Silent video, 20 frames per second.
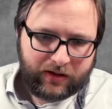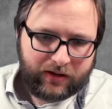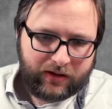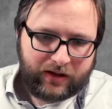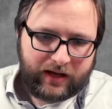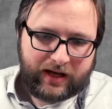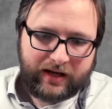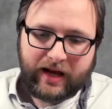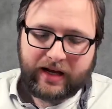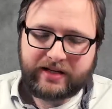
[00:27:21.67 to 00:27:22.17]

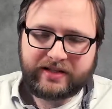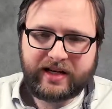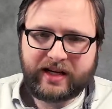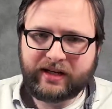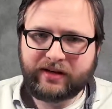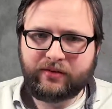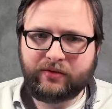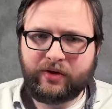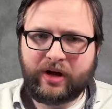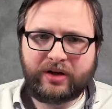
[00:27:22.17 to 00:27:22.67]
And I
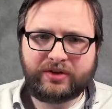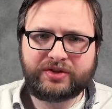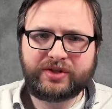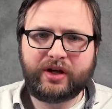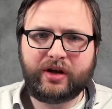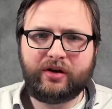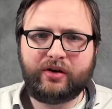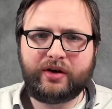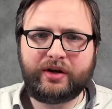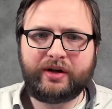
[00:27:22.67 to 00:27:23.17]
think
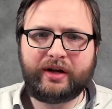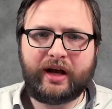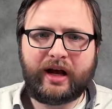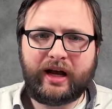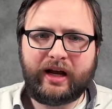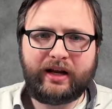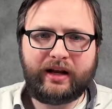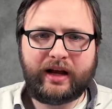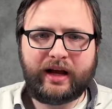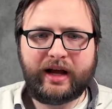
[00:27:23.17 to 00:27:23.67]
also a
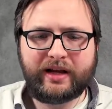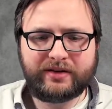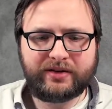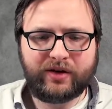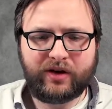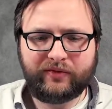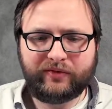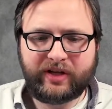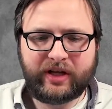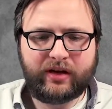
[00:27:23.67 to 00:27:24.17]
highlight
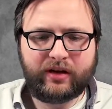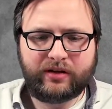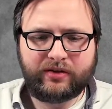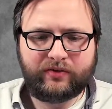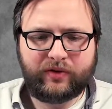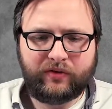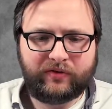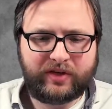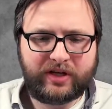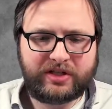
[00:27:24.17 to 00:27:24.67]
of
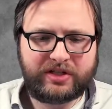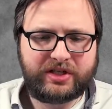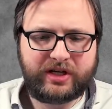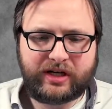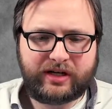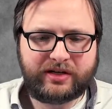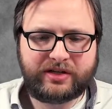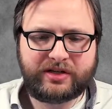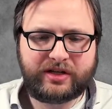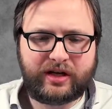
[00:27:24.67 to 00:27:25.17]
this
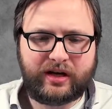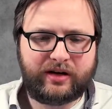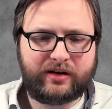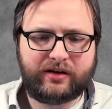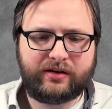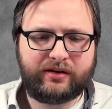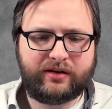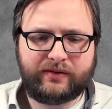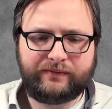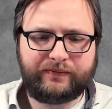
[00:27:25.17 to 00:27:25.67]
year's
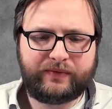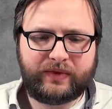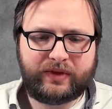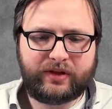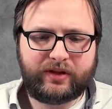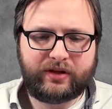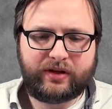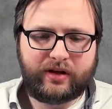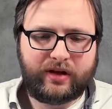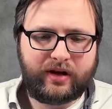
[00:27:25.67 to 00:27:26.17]
are
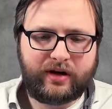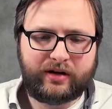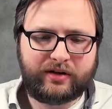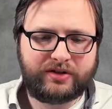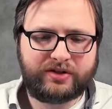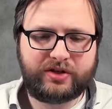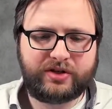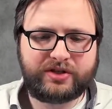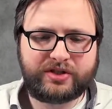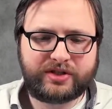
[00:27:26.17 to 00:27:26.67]

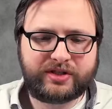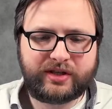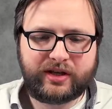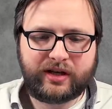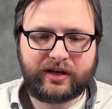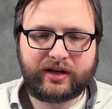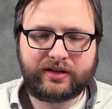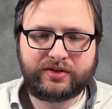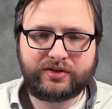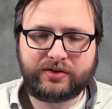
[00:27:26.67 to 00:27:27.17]
just
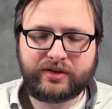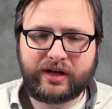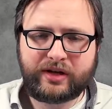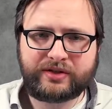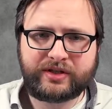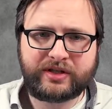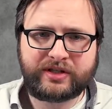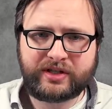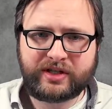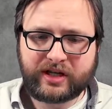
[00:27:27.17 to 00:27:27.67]

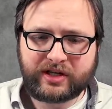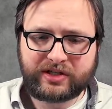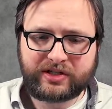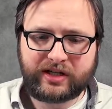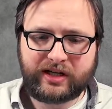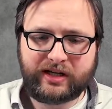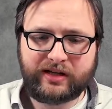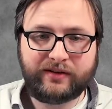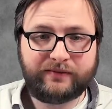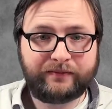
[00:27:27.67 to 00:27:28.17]

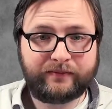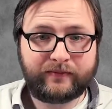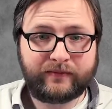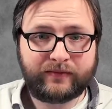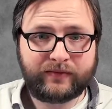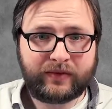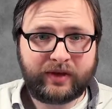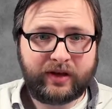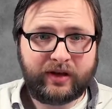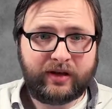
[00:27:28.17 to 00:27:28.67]
2016.
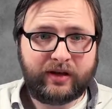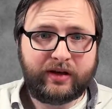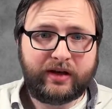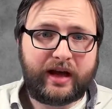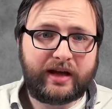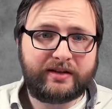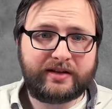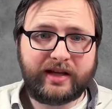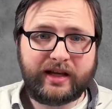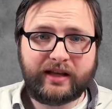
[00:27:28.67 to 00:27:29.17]

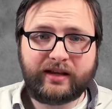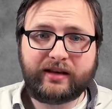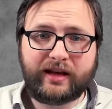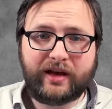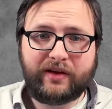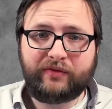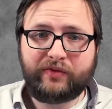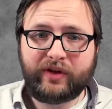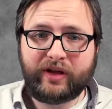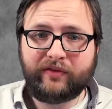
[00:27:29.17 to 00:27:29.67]
I think
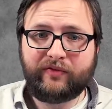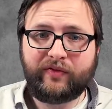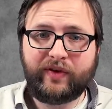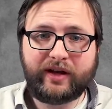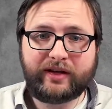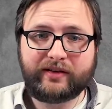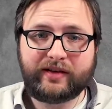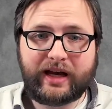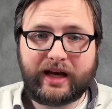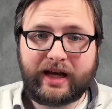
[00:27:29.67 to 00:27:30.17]
every
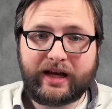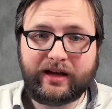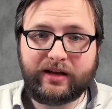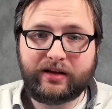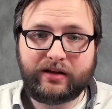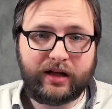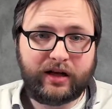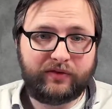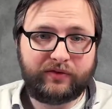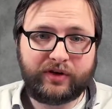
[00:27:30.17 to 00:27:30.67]
Invicta
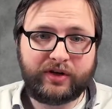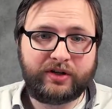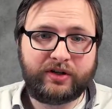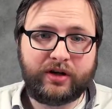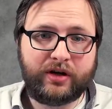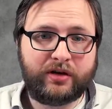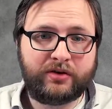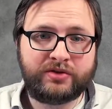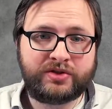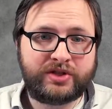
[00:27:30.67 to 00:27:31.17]
lover
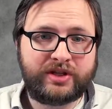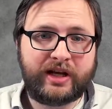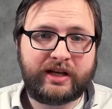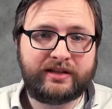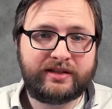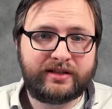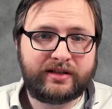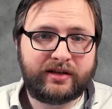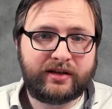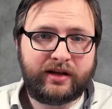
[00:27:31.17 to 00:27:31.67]
knows
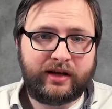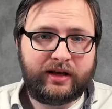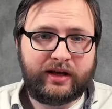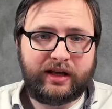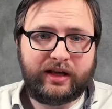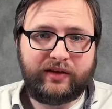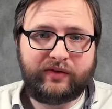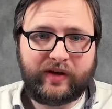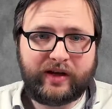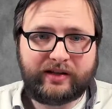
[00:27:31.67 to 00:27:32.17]
that
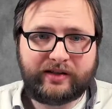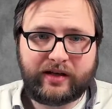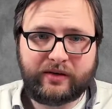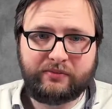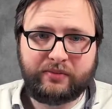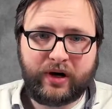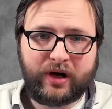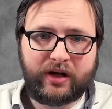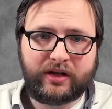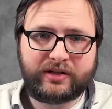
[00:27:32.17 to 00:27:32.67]
Invicta
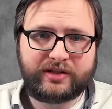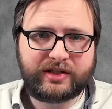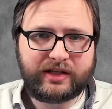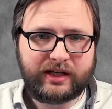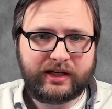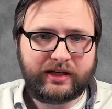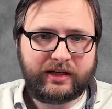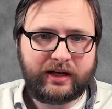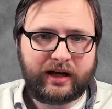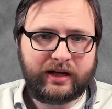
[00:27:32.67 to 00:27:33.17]
bought
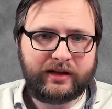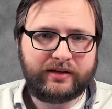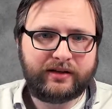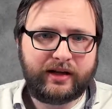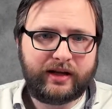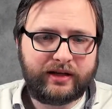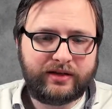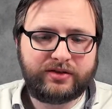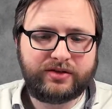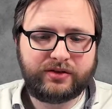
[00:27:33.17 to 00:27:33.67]
in
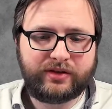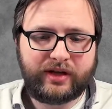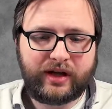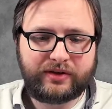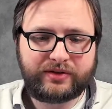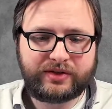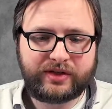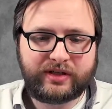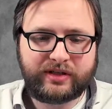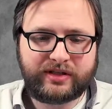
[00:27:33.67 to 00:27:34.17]

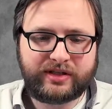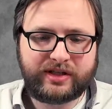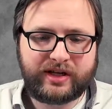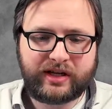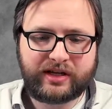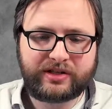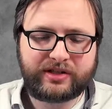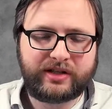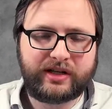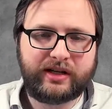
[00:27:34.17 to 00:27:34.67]

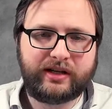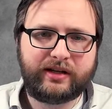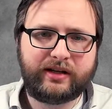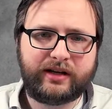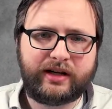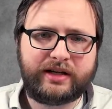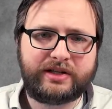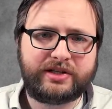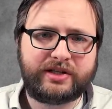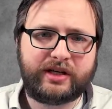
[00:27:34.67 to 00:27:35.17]
2016
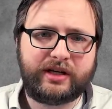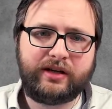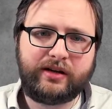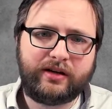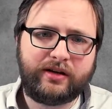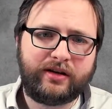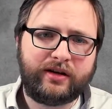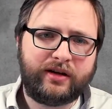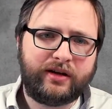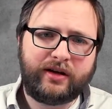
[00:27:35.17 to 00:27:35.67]
Glycine.